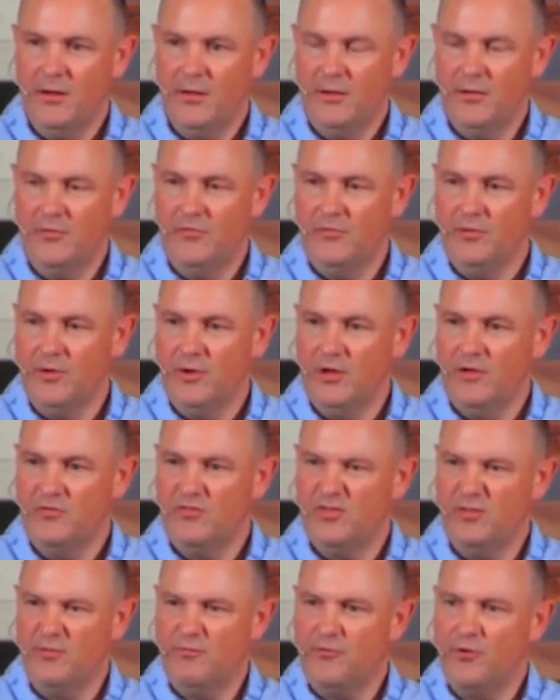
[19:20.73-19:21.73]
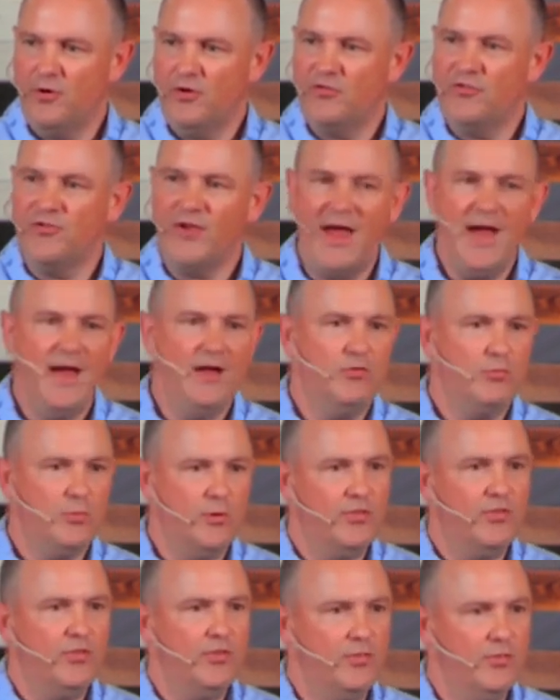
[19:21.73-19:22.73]
it's the first signs where
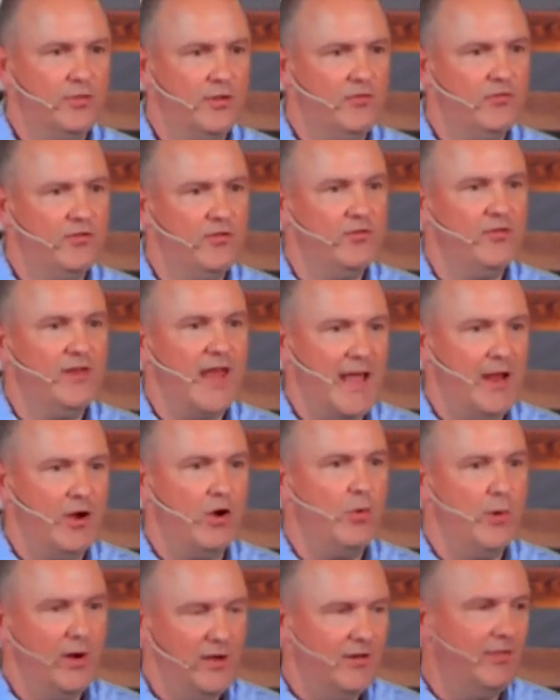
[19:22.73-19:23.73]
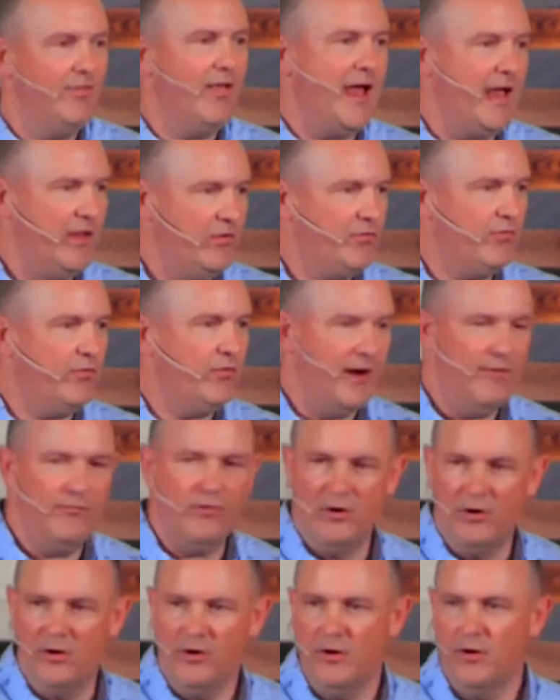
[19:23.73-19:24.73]
this is not going to last
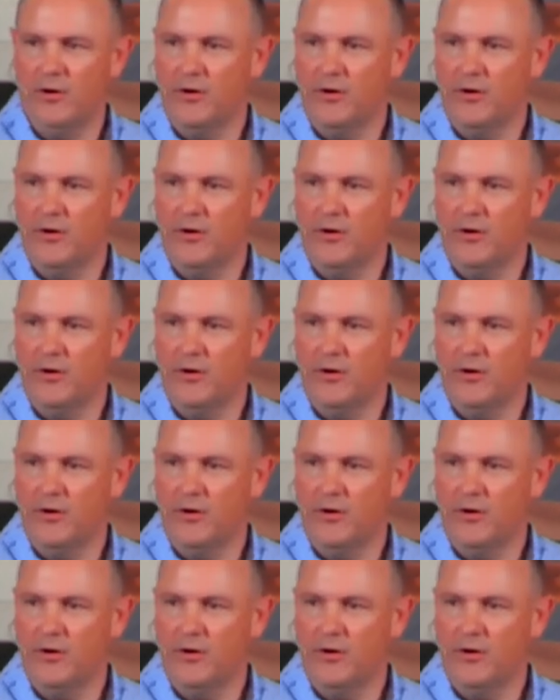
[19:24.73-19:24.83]
forever